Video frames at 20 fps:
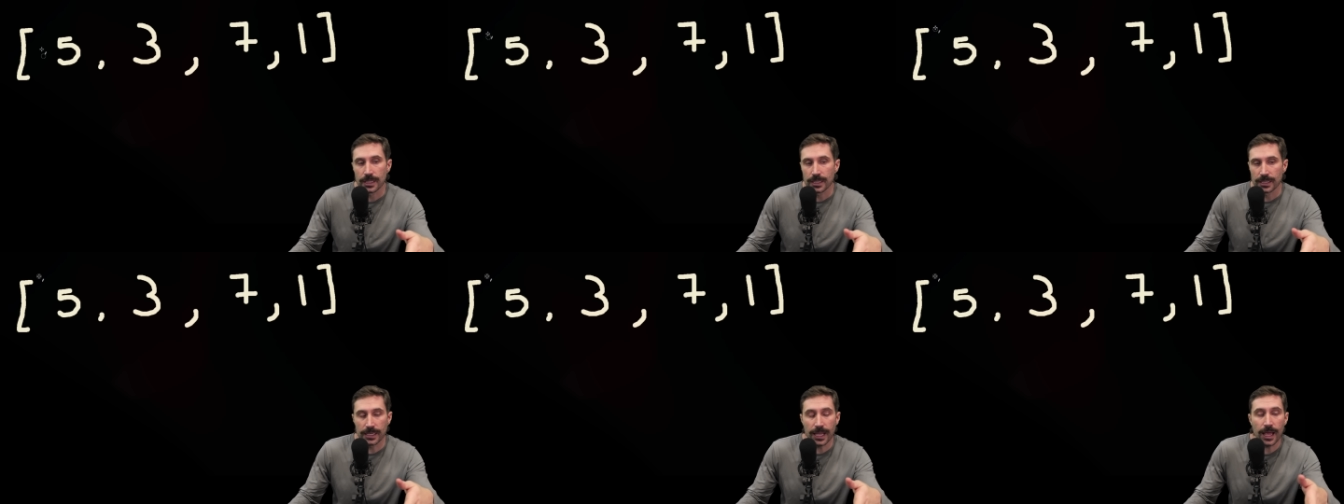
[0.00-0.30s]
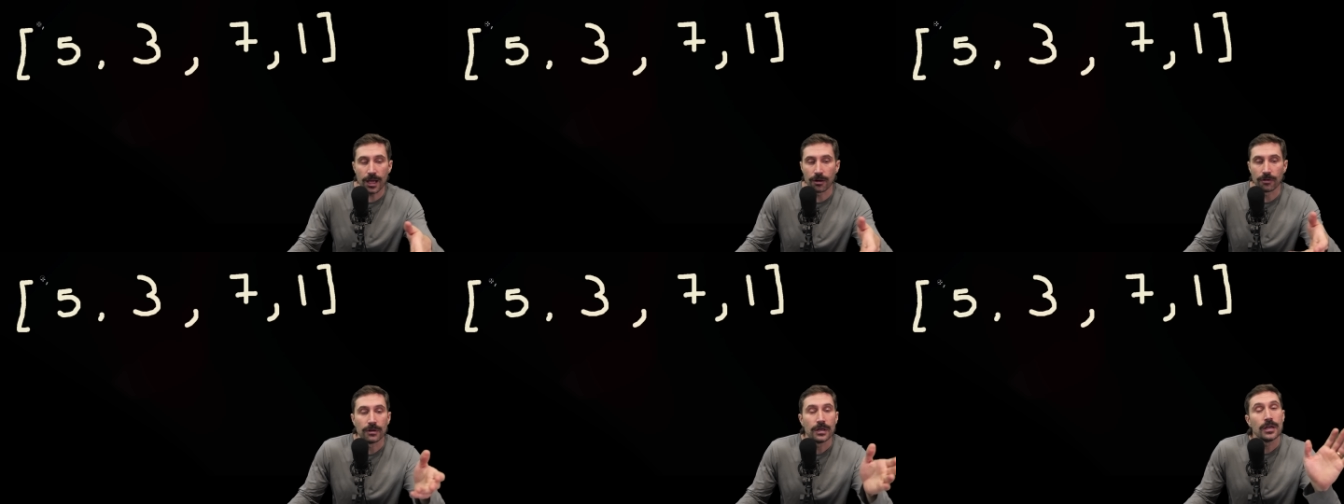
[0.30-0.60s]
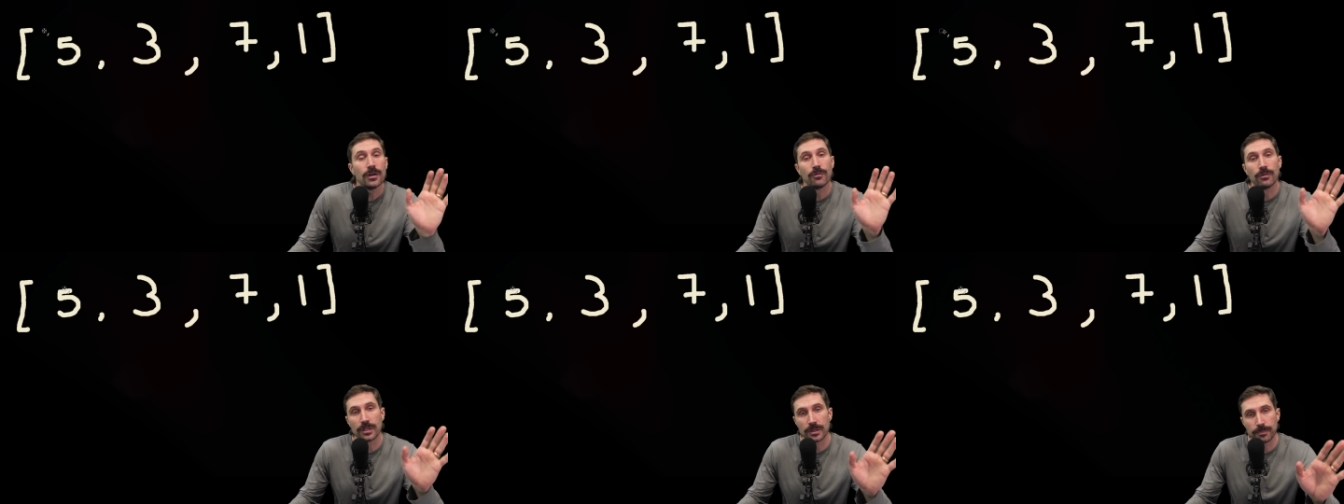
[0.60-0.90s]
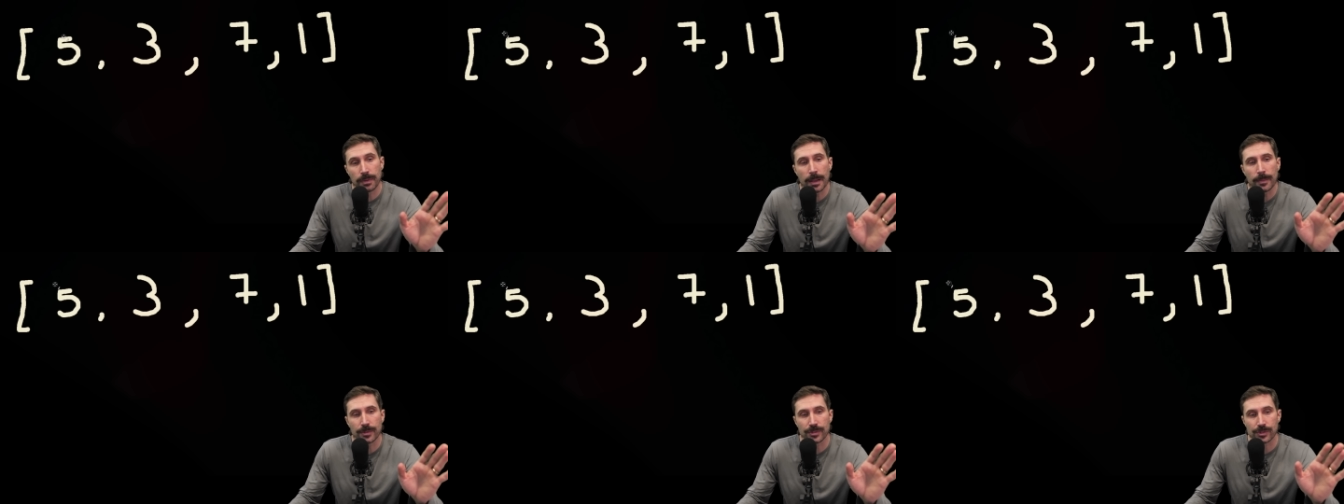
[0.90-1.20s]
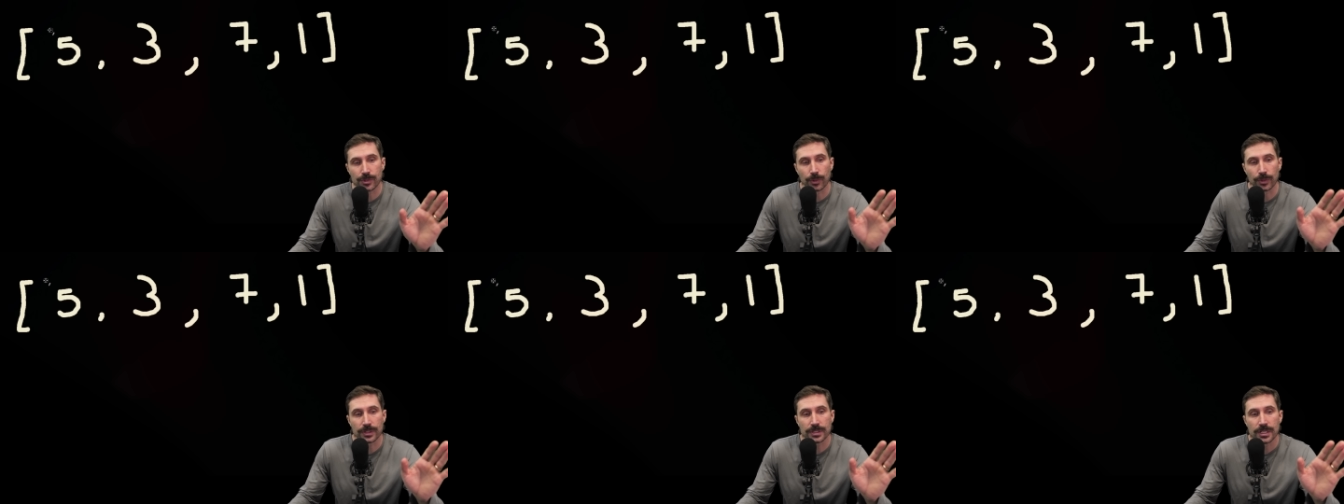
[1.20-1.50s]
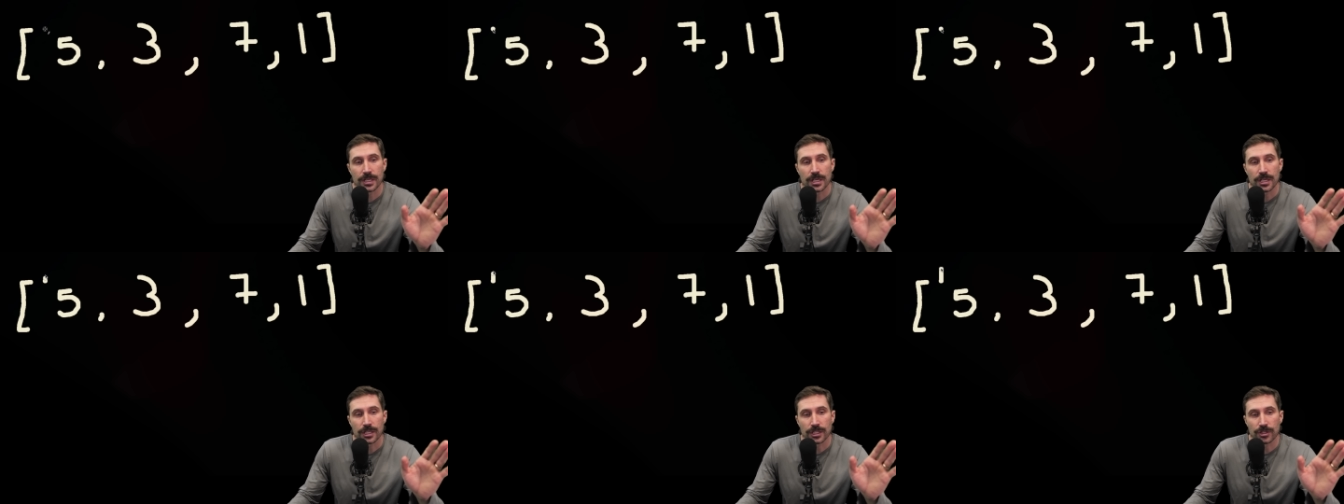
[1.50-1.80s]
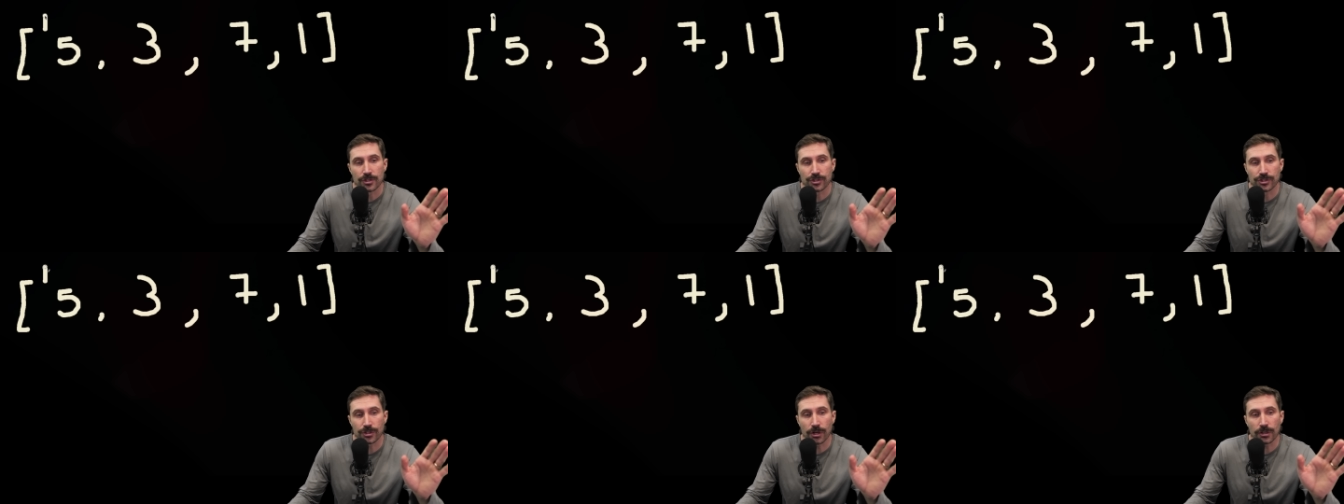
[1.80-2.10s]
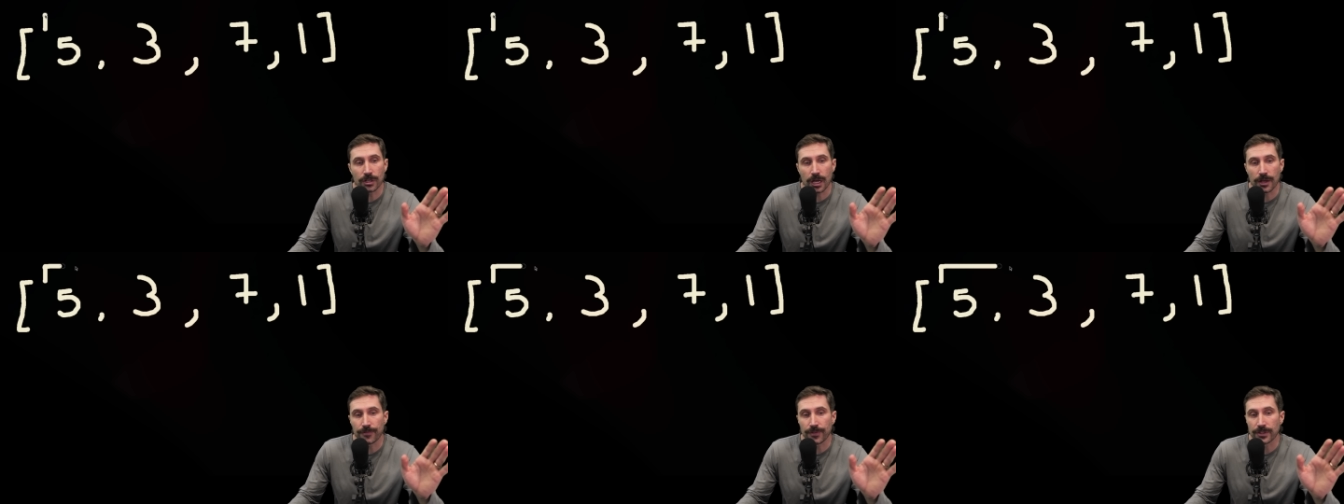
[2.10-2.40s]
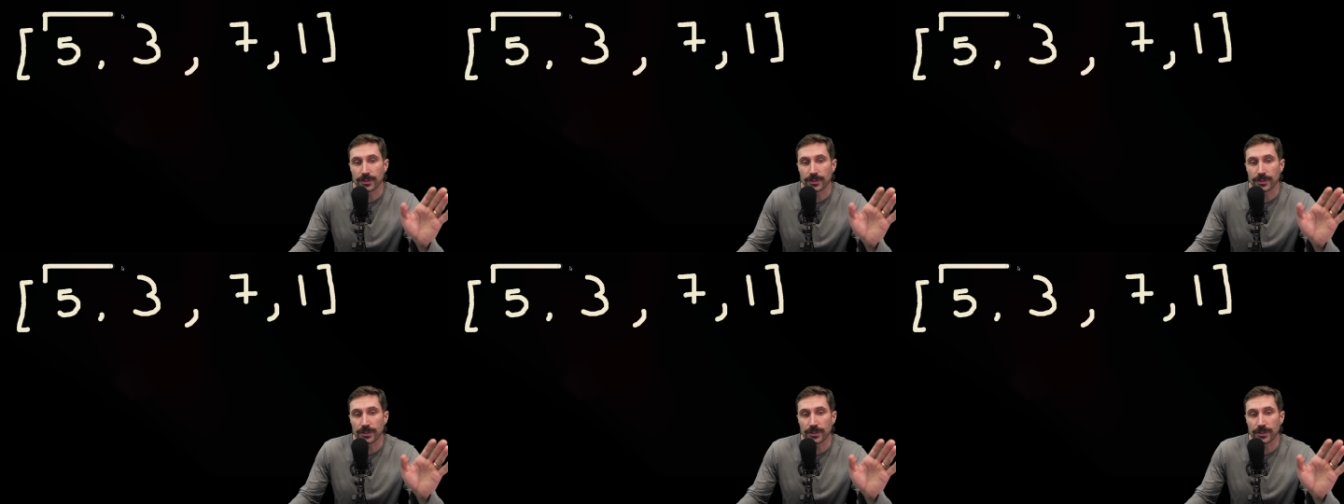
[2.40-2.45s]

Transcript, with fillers: Now, with bubble sort, you start off